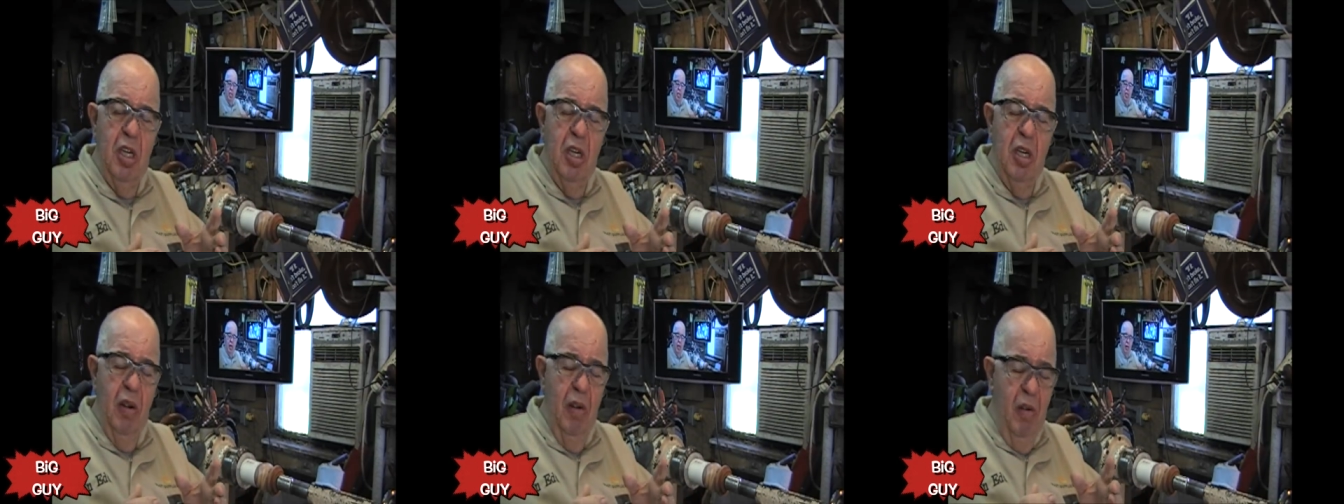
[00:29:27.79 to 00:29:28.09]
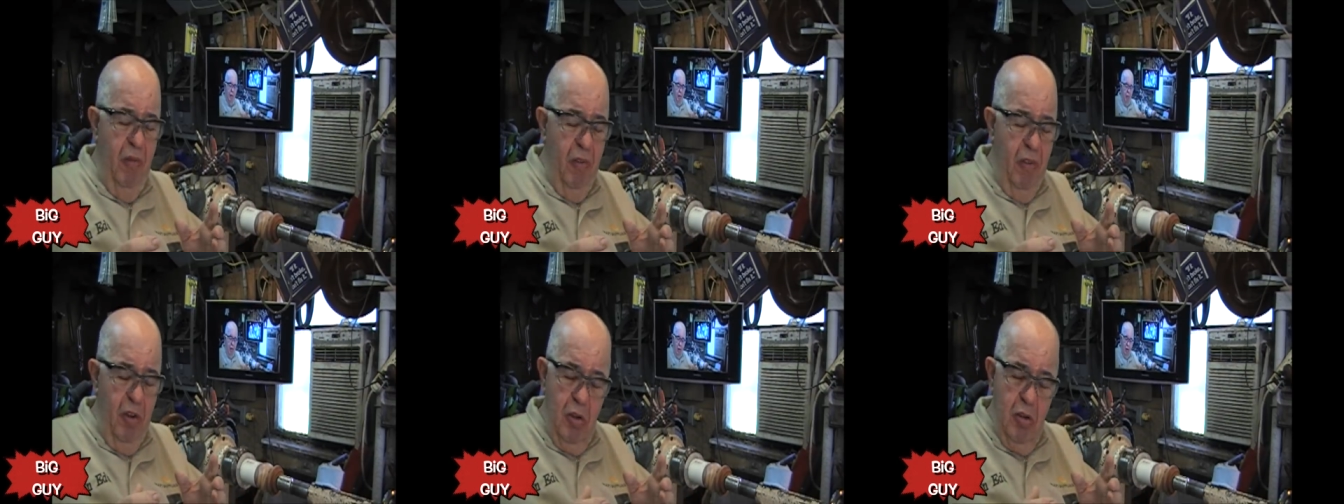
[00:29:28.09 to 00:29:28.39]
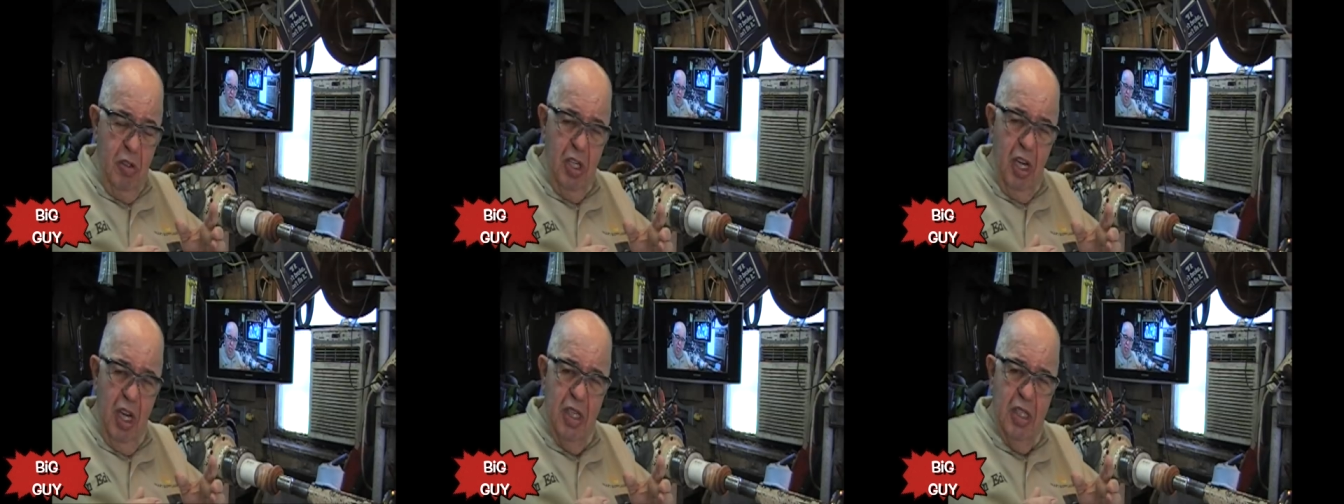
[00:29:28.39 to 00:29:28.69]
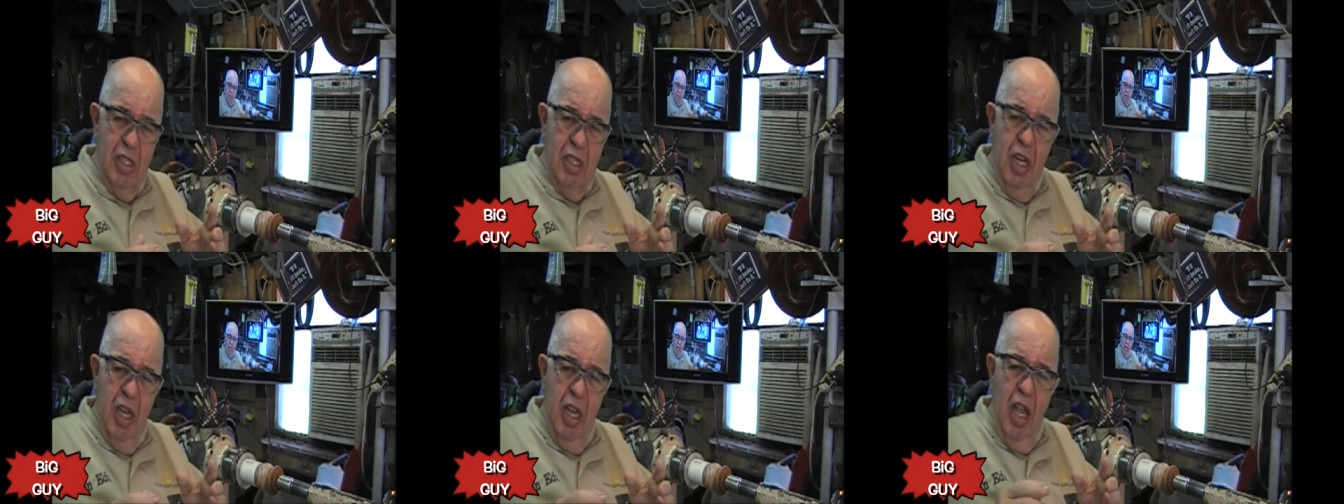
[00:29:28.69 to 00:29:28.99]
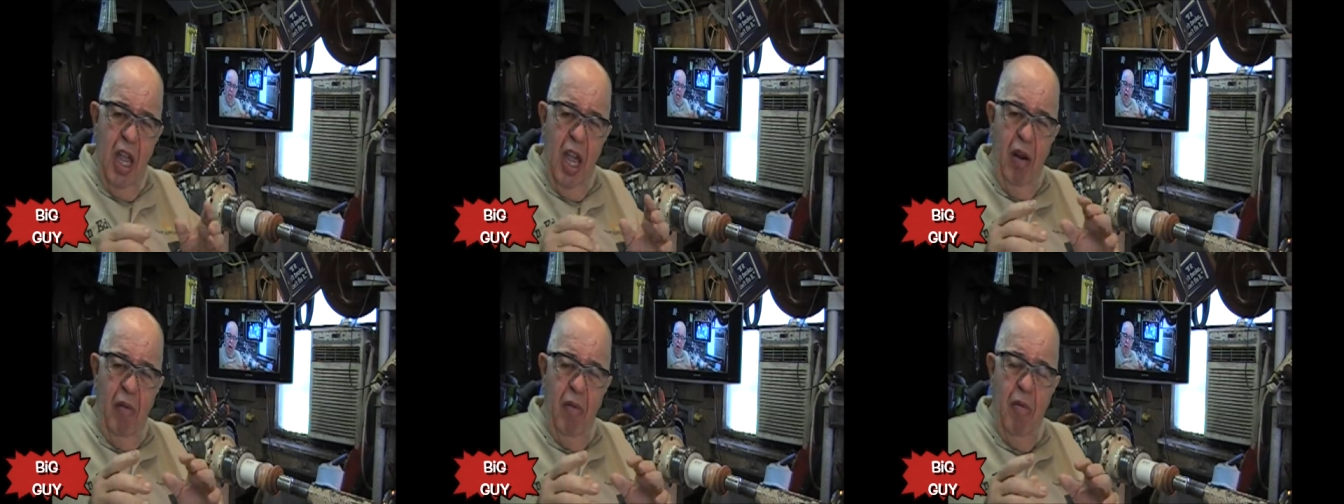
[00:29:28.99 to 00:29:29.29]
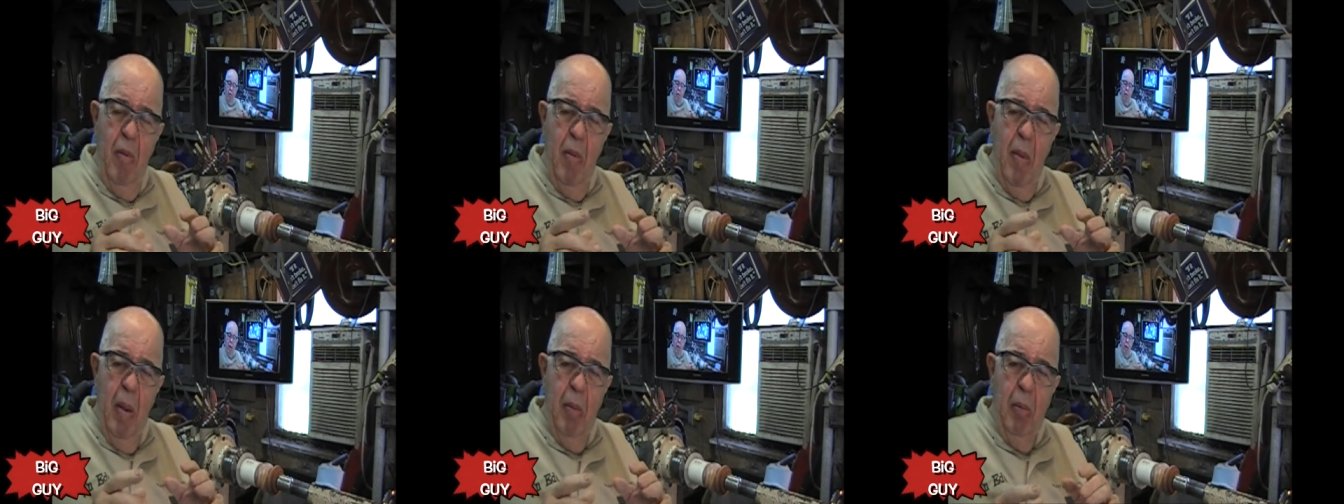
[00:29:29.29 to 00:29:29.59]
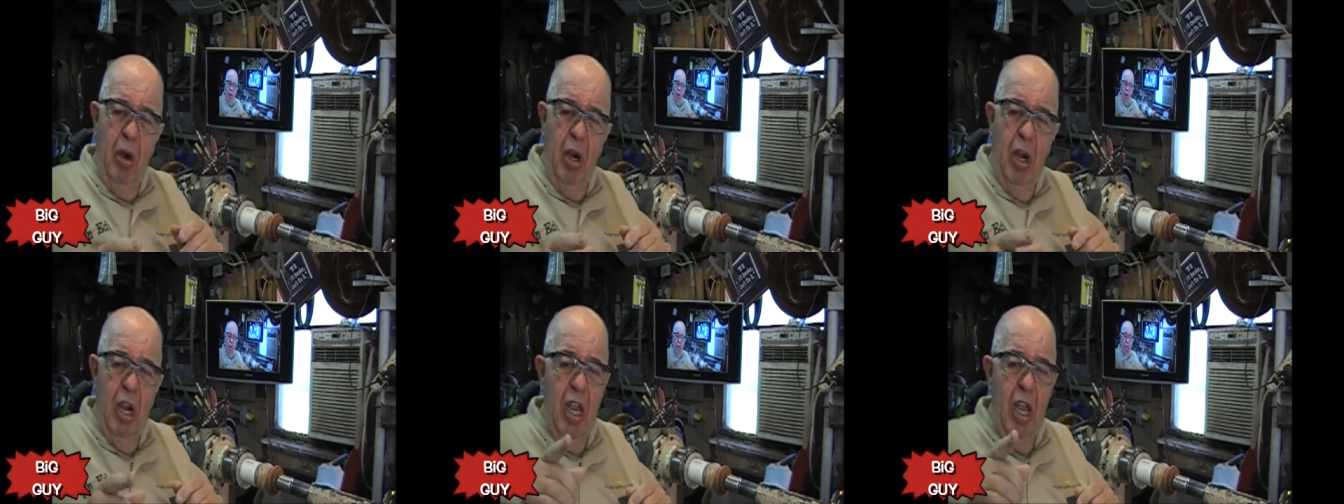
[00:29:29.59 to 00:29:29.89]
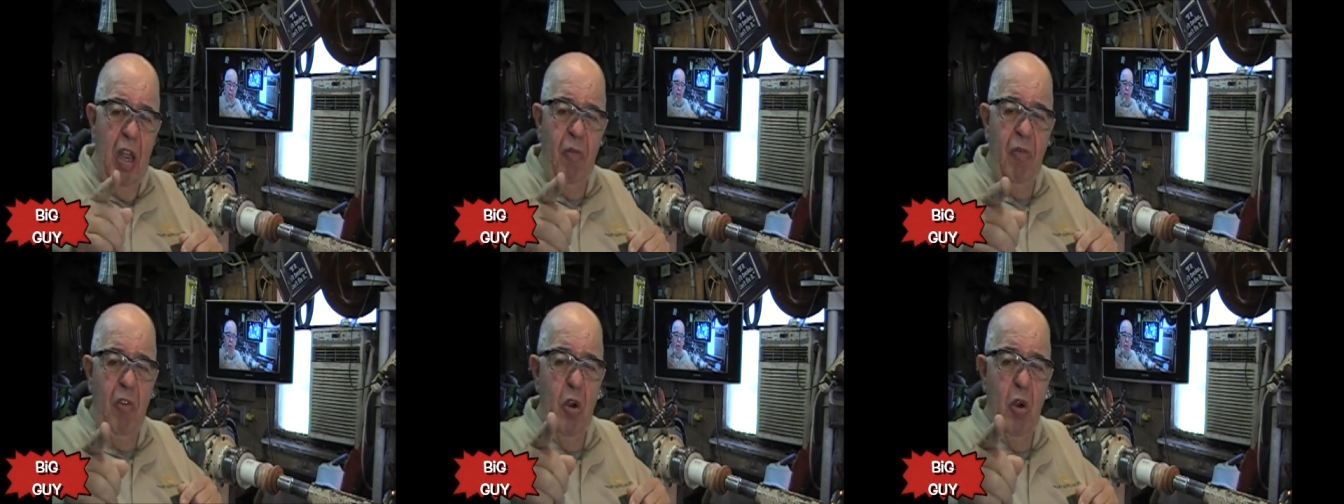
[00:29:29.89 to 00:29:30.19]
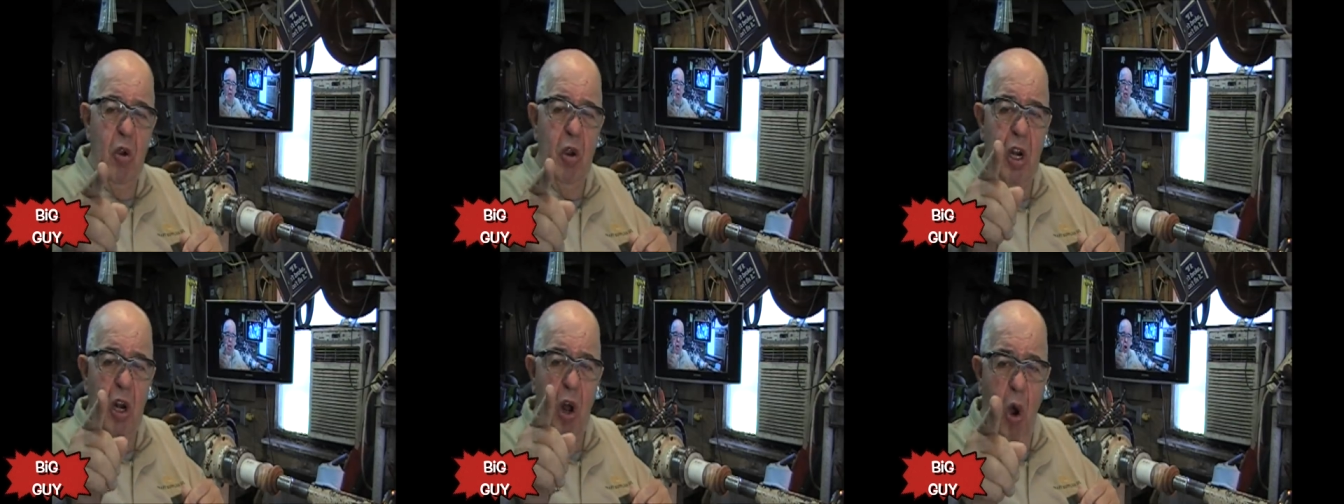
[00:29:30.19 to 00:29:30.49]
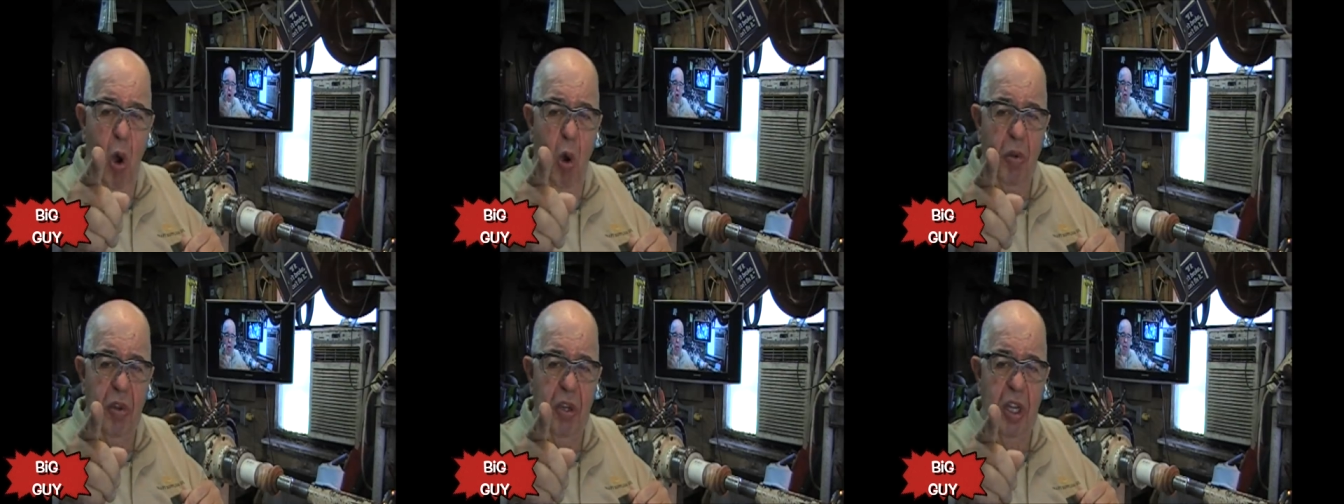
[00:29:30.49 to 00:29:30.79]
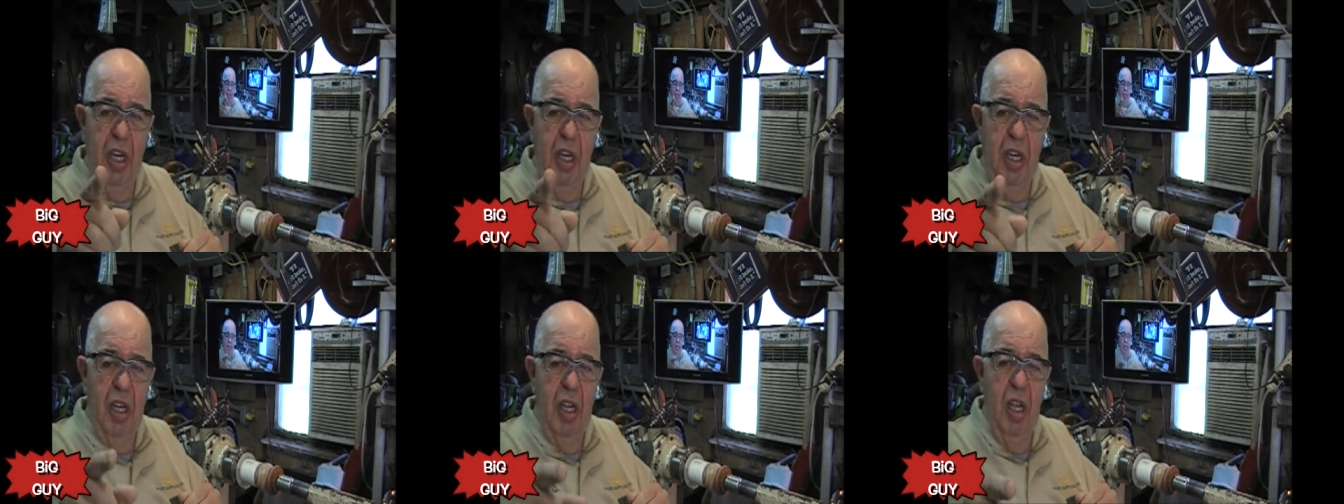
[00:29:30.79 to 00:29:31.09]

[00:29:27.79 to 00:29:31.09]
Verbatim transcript: a few jigs, and remember, if you can hold it,